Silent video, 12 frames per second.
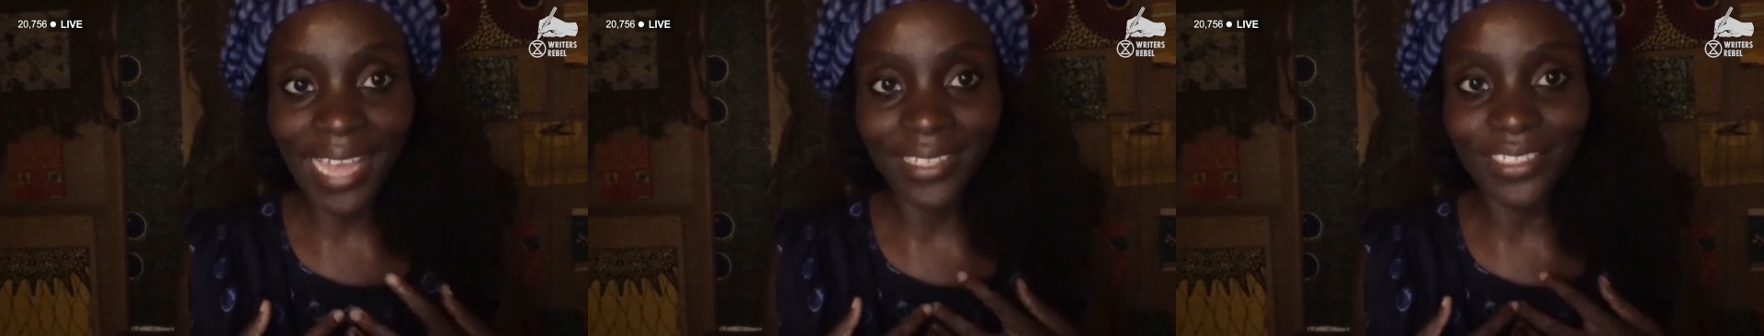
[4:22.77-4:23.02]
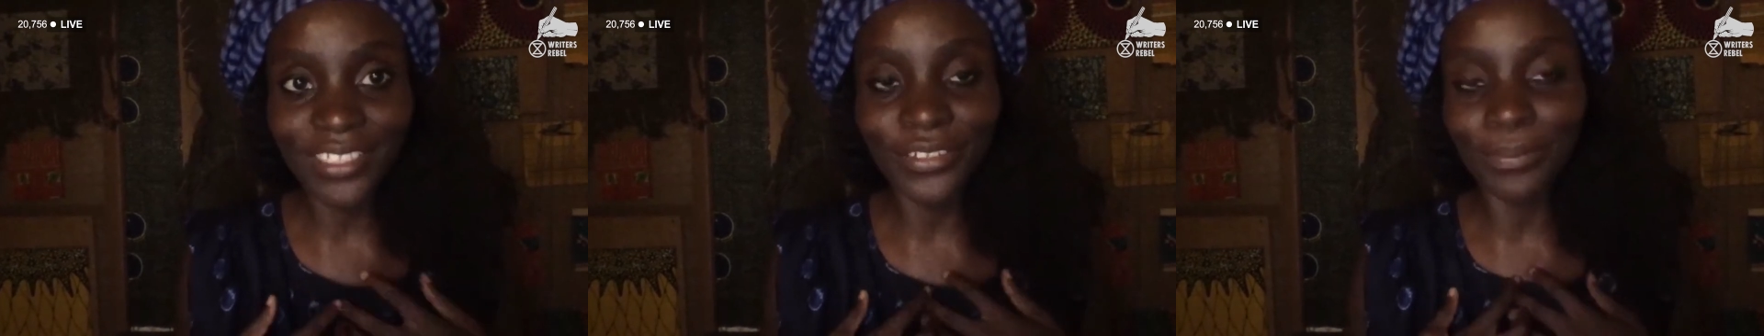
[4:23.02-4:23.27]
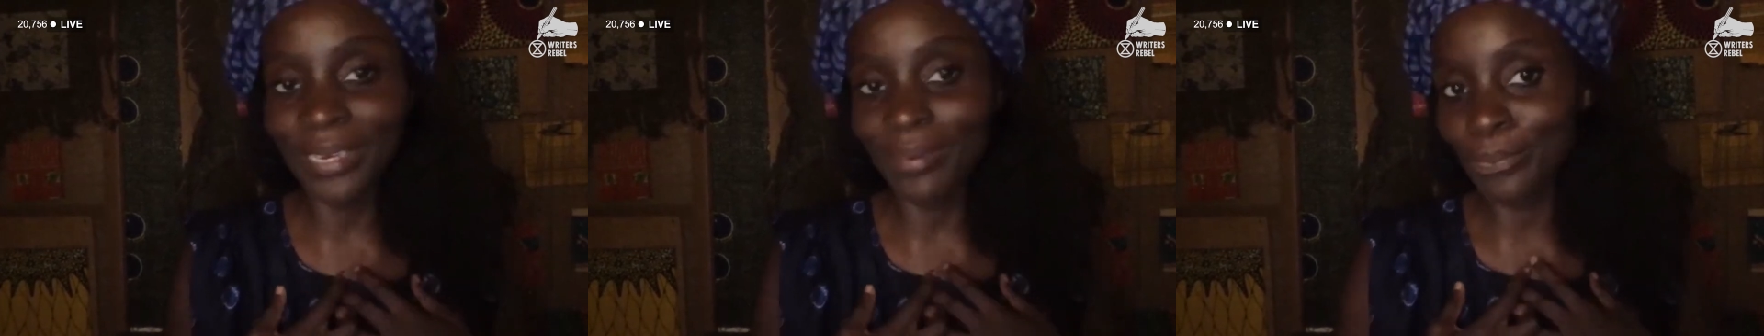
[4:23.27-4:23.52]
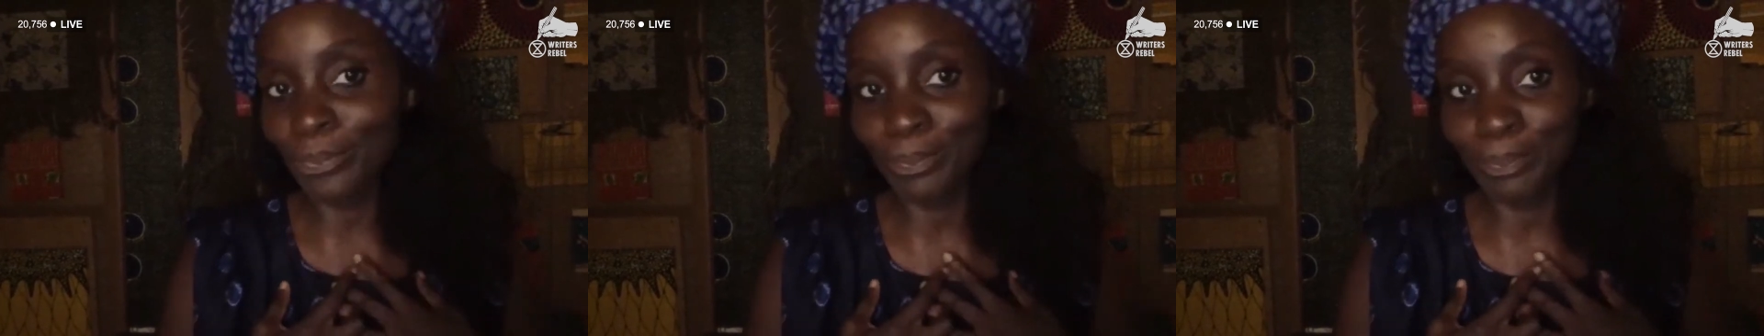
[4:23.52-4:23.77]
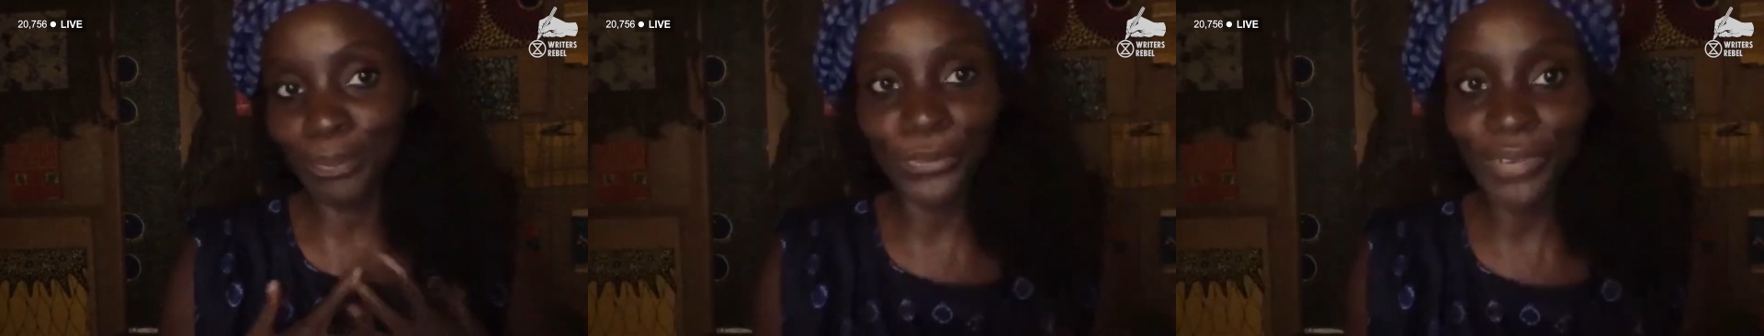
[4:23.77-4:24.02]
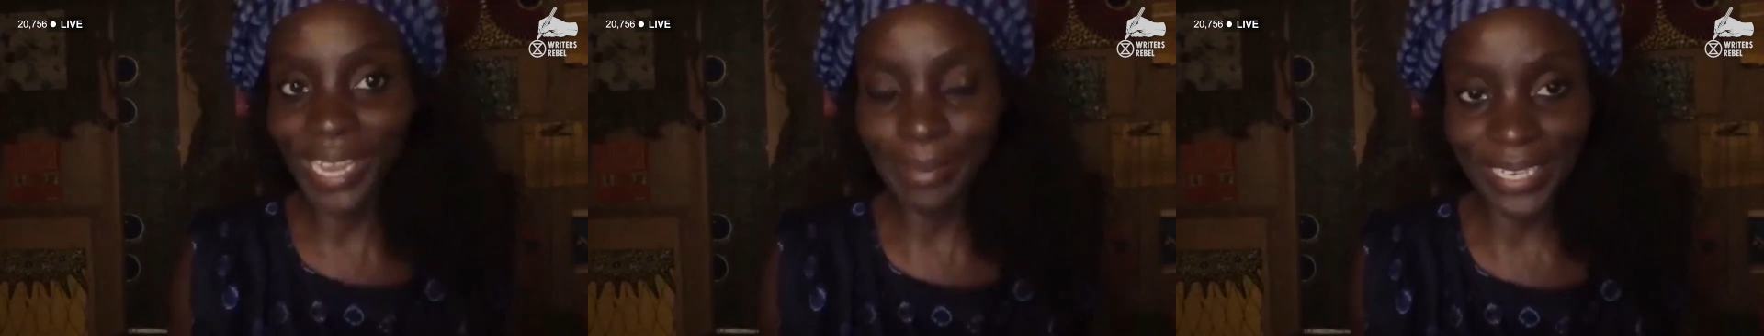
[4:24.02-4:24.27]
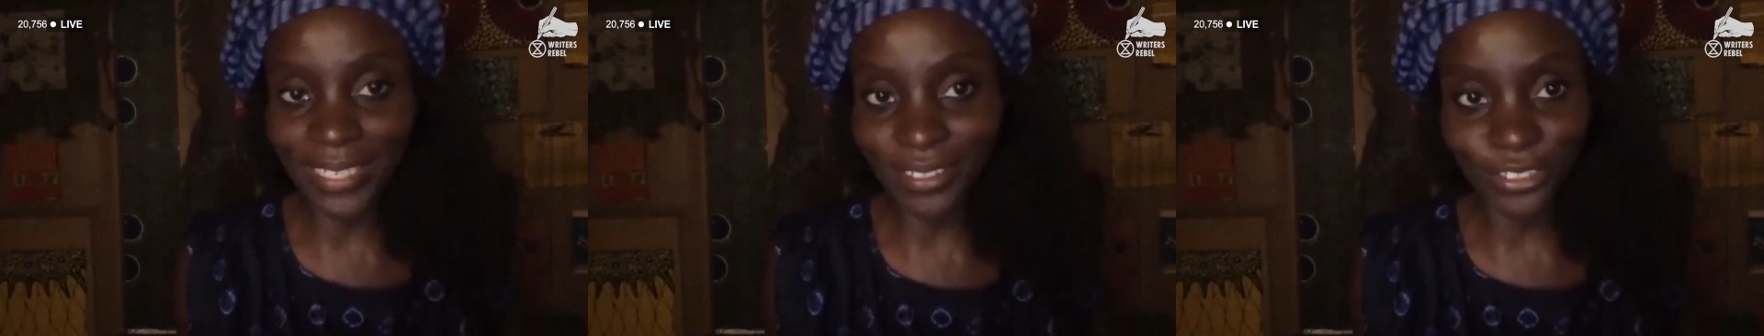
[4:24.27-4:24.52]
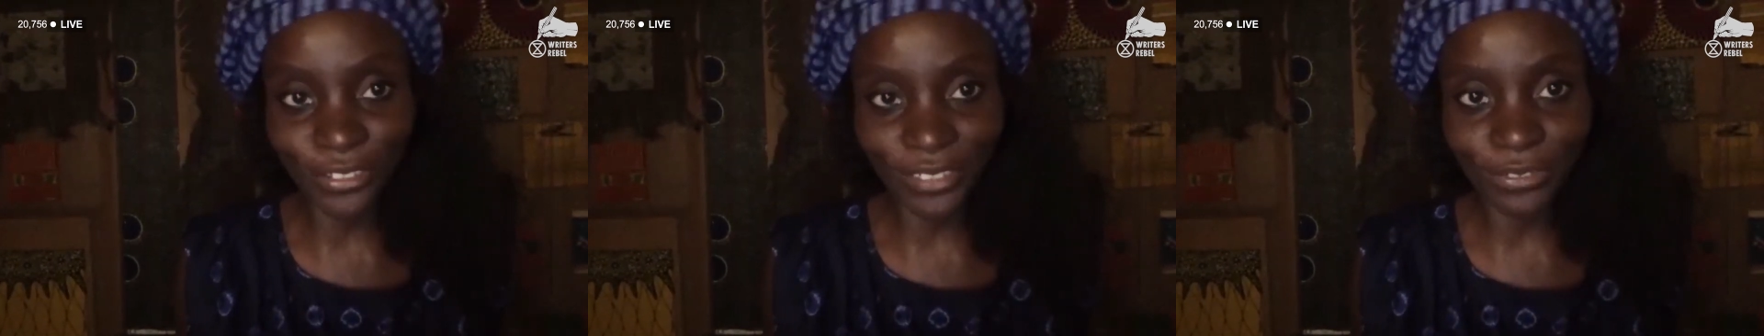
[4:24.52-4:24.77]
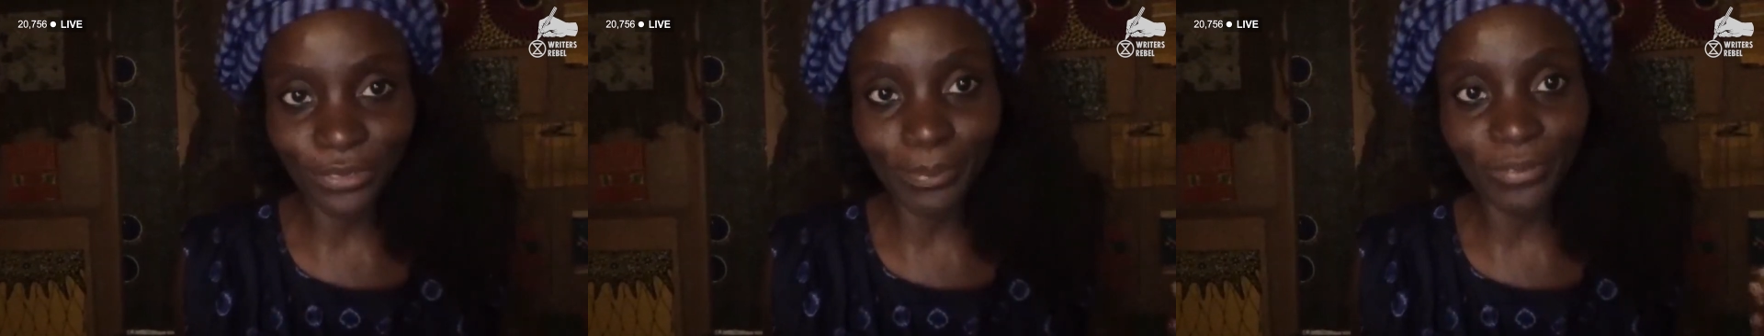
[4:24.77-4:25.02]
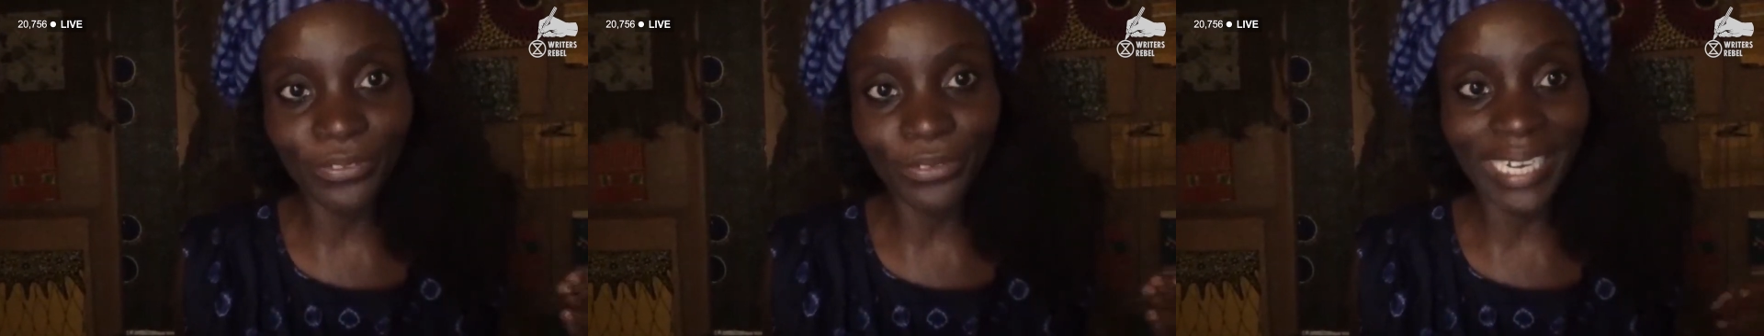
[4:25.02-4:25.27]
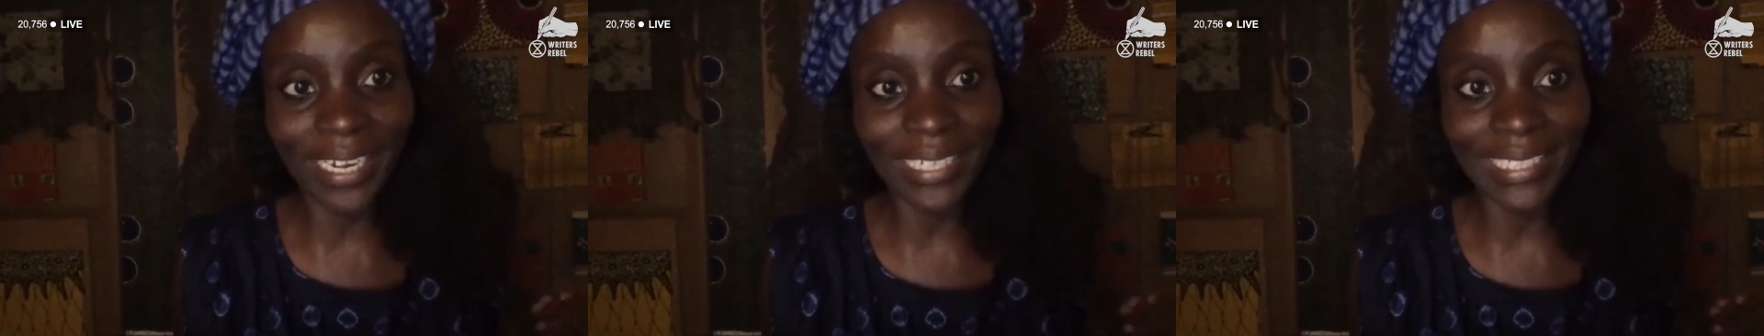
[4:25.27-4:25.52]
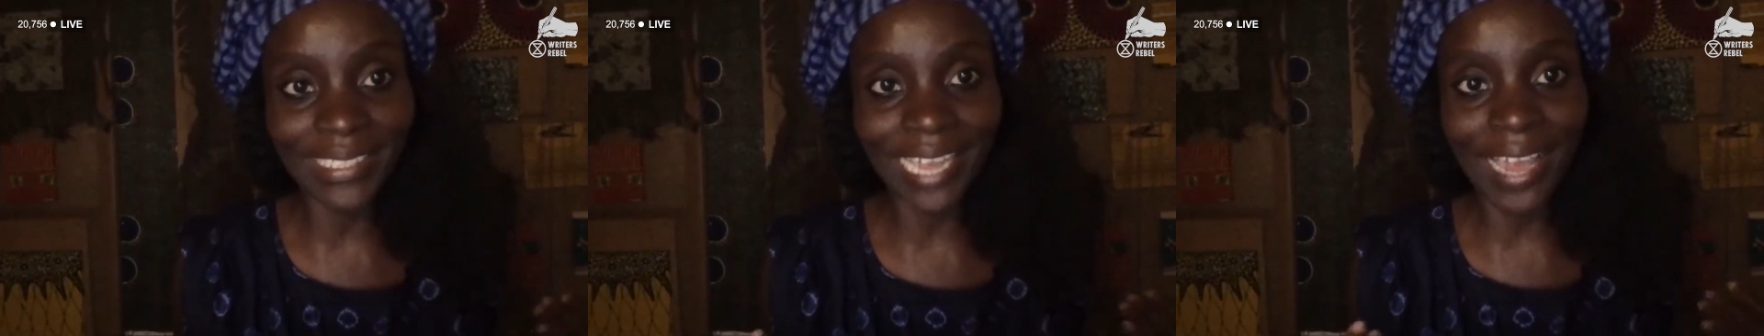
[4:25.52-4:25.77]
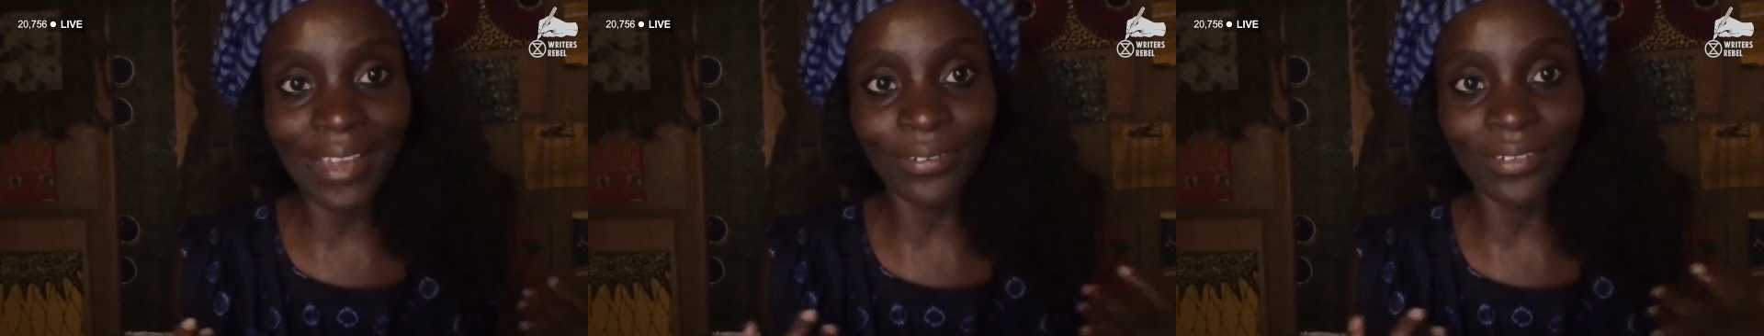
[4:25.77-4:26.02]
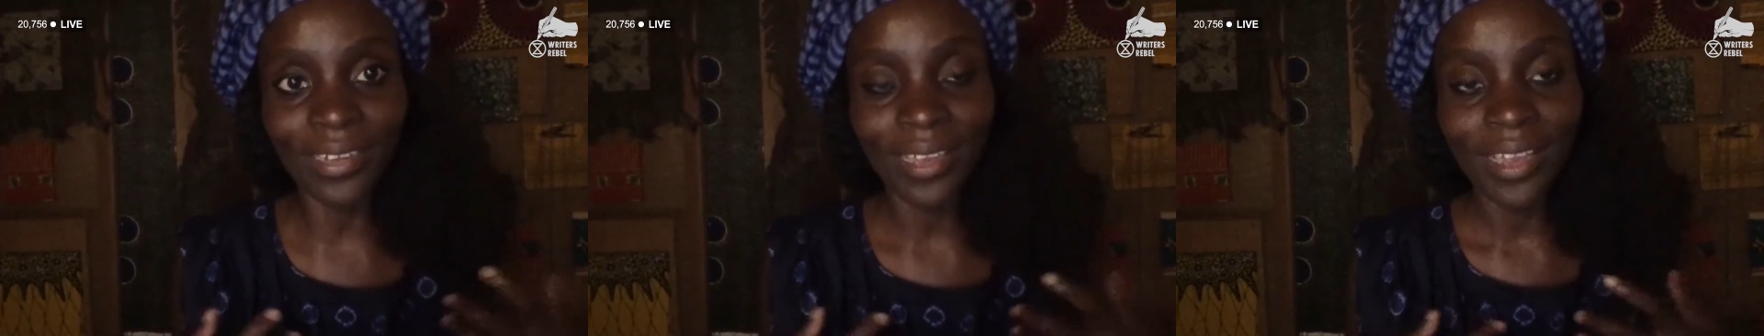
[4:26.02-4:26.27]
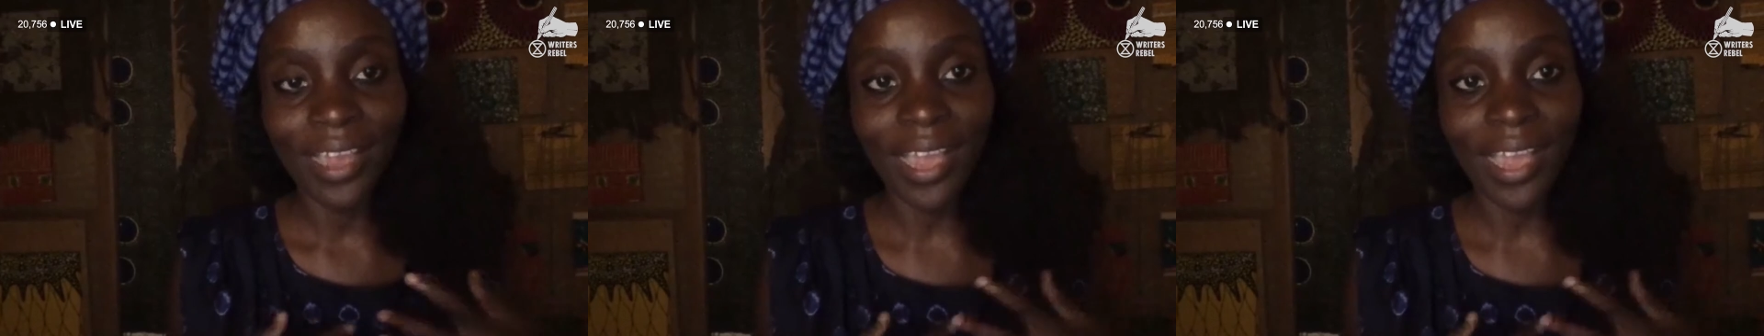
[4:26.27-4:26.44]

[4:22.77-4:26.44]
And, you know, we pour libation to a tree before we cut it down.